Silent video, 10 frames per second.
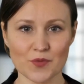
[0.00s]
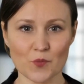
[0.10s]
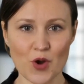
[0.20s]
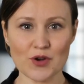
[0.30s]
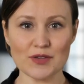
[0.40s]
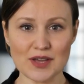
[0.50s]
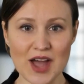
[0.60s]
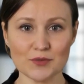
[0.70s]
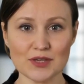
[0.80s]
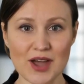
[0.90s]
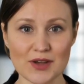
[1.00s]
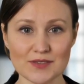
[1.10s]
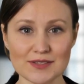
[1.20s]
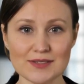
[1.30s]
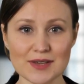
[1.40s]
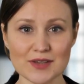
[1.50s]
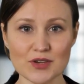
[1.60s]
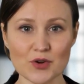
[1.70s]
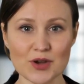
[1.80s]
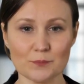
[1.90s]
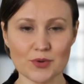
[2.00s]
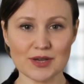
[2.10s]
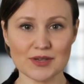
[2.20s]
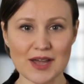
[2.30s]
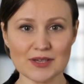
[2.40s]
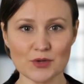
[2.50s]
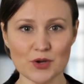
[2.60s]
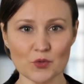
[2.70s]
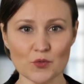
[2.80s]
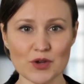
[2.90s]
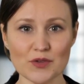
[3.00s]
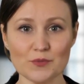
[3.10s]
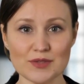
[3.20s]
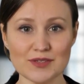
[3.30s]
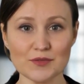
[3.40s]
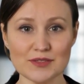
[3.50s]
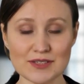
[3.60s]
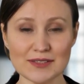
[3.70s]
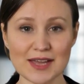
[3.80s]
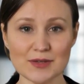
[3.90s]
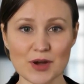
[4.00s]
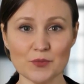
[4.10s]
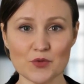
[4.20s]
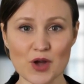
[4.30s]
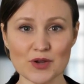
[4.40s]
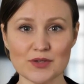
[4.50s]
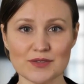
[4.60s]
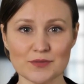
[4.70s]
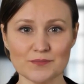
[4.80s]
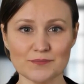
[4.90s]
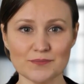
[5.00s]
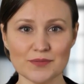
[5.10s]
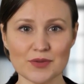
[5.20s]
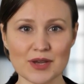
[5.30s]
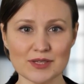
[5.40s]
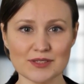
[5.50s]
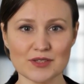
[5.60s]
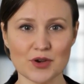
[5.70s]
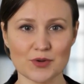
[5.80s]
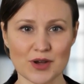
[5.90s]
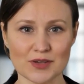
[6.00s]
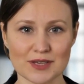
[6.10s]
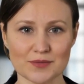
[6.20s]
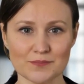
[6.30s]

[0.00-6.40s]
Welcome to County Office, your complete guide to local government services and public records. Let's start learning.